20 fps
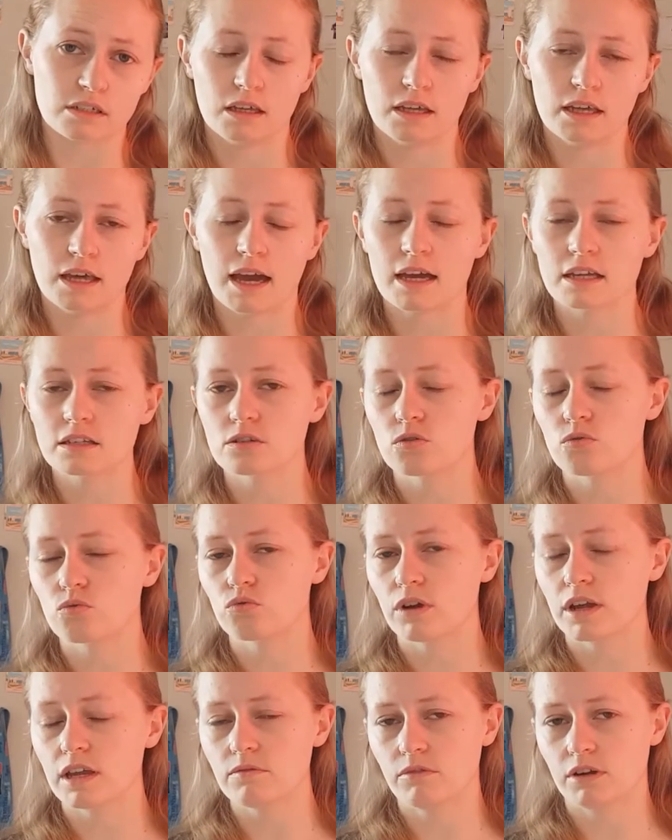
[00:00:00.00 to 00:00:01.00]
It has a
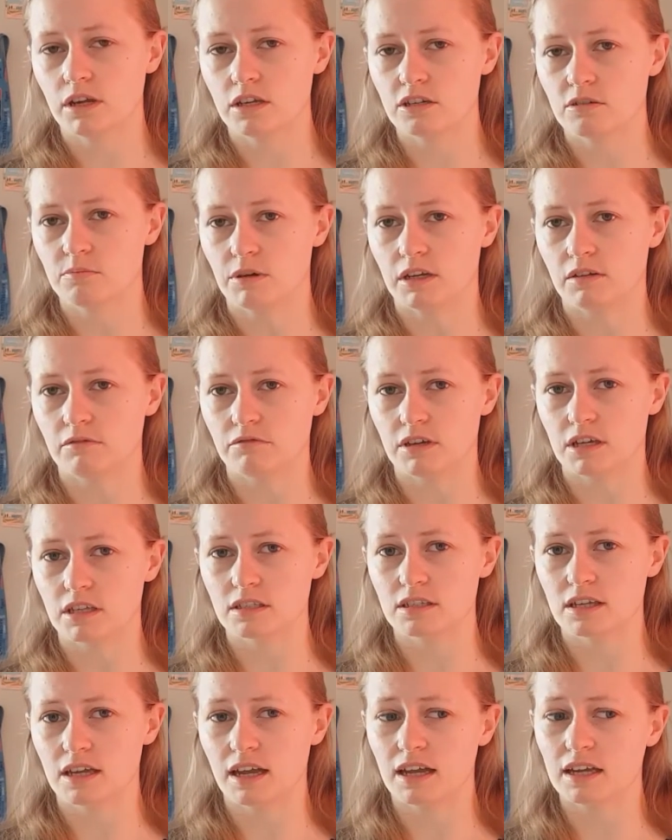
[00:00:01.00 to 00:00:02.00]
great range of
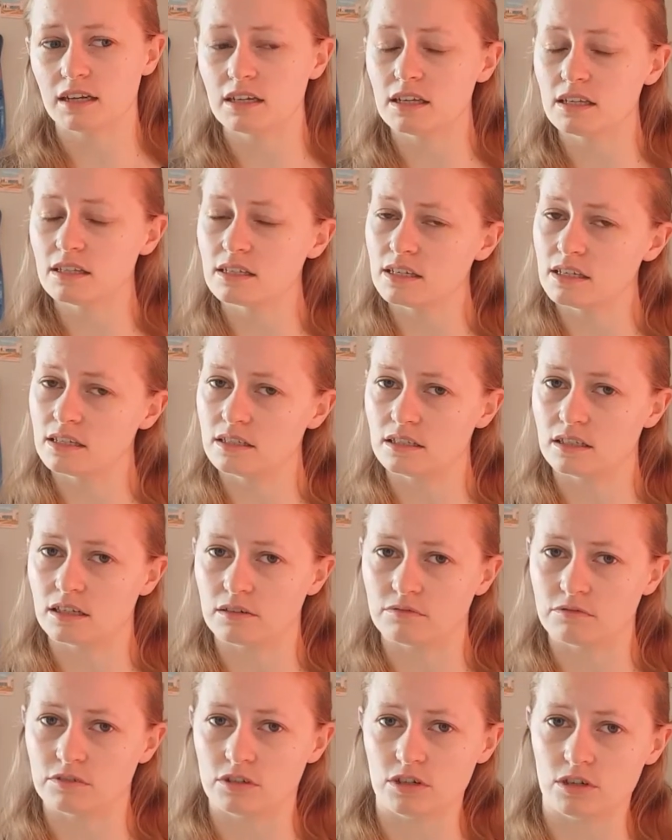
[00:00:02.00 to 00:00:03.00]
benefits and it's easy
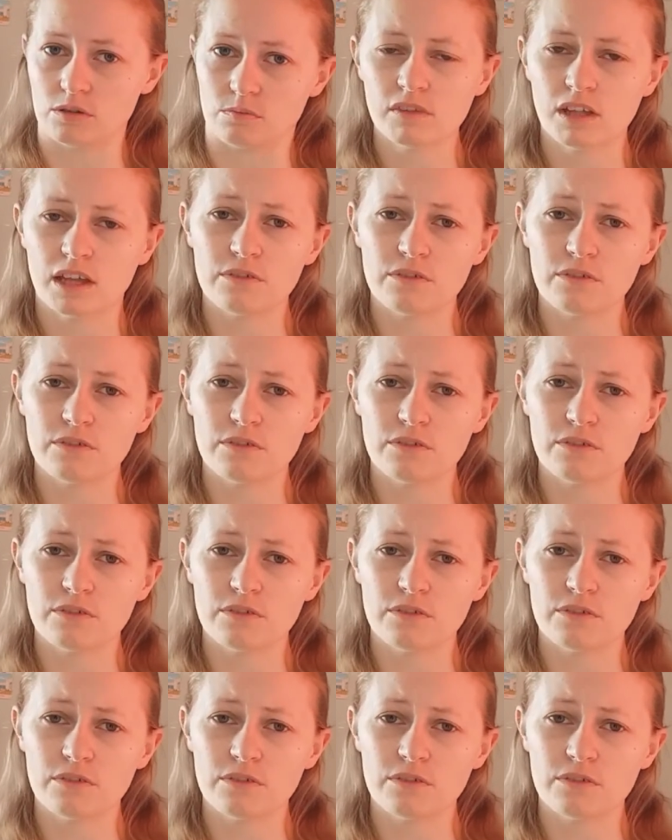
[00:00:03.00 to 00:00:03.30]
enough to do.